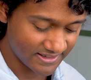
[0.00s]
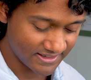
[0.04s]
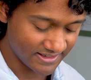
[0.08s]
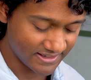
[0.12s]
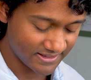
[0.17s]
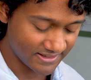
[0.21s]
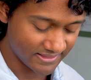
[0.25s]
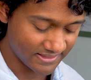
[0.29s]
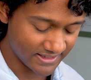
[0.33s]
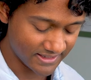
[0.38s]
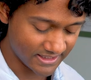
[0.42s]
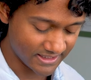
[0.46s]

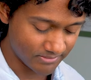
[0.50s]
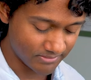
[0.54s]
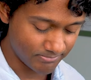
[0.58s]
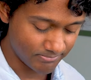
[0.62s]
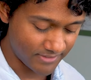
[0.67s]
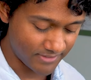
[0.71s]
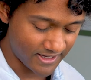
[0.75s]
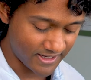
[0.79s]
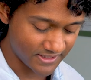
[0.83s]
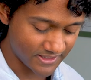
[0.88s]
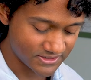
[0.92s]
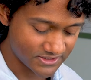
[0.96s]
and then a
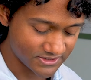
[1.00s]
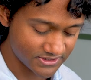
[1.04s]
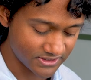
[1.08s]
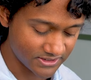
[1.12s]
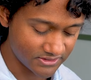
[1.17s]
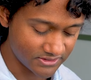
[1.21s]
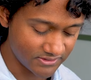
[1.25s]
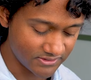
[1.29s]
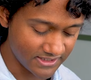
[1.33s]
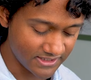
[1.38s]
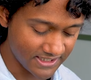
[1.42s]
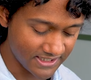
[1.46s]
box
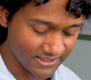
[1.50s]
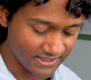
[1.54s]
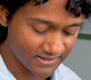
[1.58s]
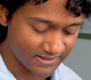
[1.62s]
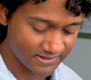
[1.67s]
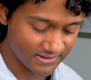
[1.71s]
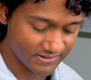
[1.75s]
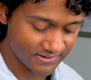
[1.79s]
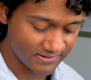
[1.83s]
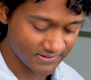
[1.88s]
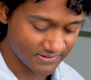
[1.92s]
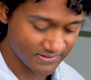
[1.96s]
underneath.
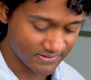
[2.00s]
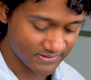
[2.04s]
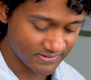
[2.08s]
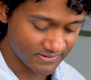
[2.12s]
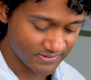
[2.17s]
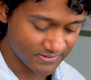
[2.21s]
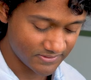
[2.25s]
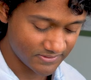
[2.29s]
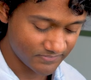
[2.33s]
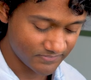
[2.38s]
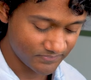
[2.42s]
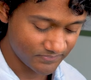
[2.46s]

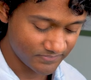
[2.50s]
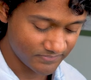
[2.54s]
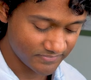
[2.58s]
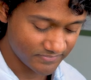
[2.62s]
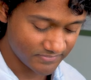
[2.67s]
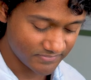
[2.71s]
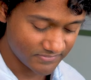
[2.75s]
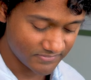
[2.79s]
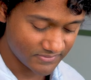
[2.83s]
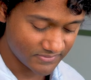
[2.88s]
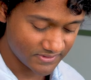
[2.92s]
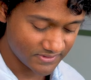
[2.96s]

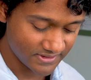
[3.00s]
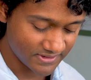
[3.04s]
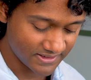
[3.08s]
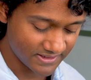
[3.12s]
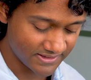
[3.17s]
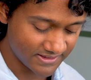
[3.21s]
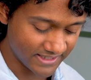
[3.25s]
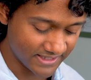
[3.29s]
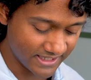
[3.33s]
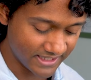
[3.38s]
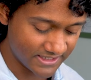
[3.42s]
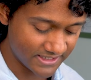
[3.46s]

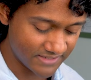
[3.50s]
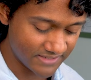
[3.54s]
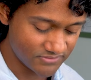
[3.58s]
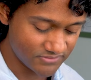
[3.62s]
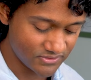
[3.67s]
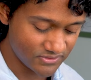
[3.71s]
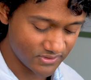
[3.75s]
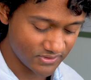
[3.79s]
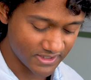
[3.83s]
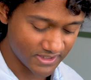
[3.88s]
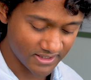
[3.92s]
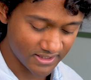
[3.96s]
And that gives
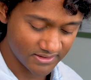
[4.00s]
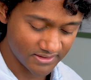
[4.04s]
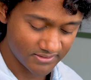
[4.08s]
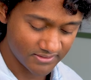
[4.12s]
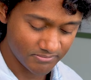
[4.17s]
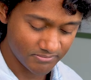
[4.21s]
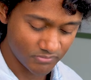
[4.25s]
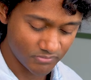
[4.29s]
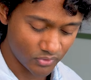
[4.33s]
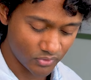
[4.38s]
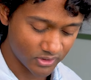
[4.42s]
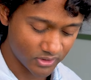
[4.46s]
you a
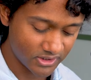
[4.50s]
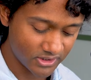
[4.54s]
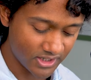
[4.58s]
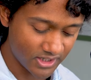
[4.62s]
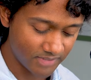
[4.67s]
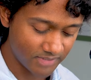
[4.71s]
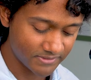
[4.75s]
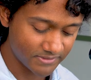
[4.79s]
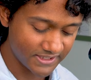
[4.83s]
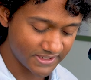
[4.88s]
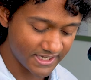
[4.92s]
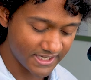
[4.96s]
more
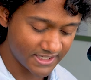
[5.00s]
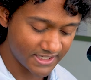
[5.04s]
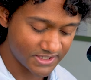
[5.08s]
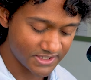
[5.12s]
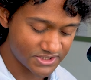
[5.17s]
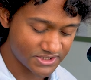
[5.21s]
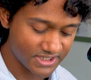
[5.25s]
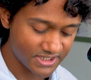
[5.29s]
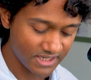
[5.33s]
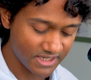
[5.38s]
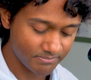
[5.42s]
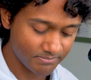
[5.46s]
complicated
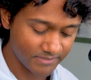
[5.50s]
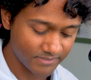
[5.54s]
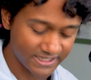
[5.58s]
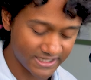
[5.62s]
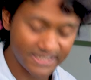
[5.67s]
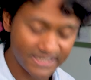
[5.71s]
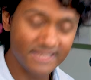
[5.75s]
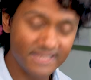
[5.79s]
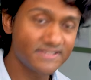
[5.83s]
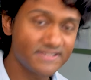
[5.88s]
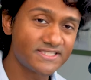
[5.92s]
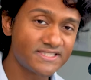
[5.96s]
shape, but it
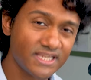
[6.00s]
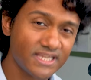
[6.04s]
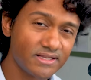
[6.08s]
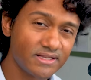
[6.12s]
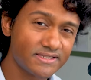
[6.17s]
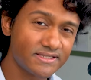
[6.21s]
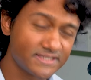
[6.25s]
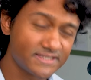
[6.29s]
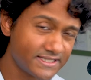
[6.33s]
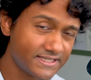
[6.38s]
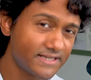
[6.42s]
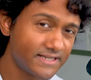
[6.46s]
is
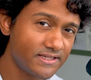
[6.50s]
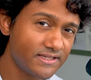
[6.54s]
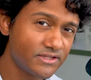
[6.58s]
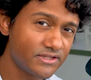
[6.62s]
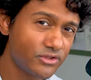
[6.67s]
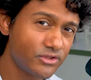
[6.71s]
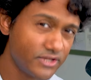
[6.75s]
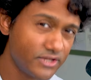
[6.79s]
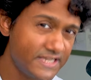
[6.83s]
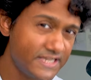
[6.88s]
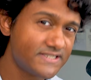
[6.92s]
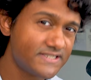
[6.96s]
still
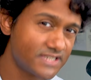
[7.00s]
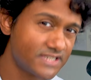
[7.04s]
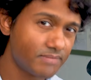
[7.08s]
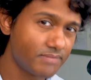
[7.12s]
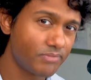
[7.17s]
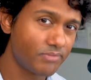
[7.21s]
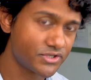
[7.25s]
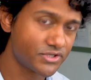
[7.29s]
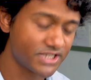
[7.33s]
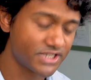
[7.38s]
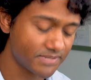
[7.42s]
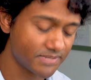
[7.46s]
these
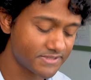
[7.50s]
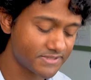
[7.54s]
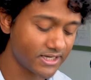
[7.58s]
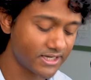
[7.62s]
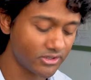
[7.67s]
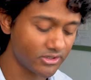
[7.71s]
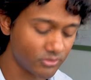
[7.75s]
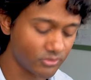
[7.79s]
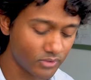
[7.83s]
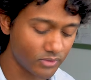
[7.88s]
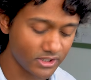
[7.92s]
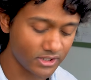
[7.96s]
simple shapes that
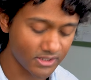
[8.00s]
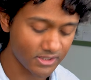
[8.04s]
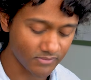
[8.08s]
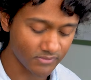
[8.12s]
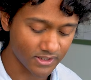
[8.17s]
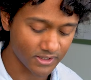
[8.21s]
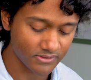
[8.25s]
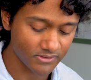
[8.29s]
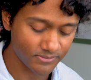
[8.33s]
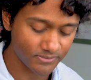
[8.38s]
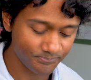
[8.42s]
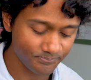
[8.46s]
you're working
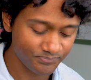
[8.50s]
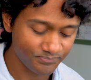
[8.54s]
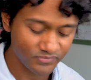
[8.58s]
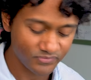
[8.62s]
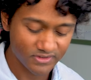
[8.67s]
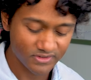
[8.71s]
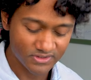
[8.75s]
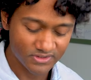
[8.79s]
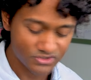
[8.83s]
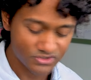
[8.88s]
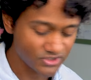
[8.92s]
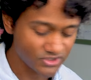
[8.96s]
with.
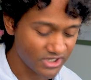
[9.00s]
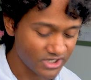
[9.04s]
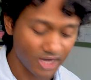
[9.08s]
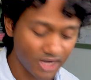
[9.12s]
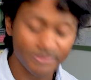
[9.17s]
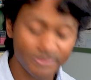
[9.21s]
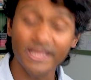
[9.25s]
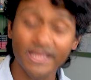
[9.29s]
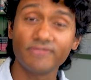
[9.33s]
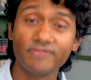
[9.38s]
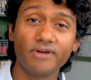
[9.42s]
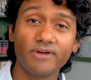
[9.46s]
So
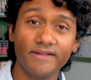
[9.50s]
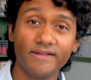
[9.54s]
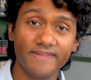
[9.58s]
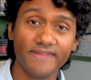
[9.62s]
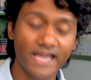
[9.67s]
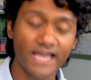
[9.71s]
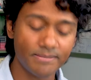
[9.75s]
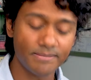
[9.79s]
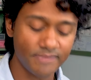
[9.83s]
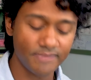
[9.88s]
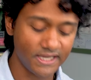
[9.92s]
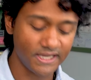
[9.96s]
copy that on
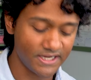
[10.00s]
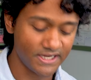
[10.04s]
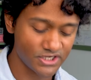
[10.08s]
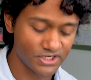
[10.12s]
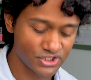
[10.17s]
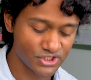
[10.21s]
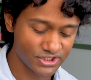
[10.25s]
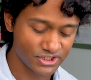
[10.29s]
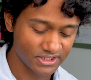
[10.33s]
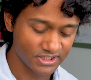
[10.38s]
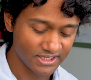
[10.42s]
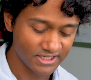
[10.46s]
that
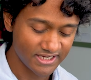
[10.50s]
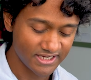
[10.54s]
page.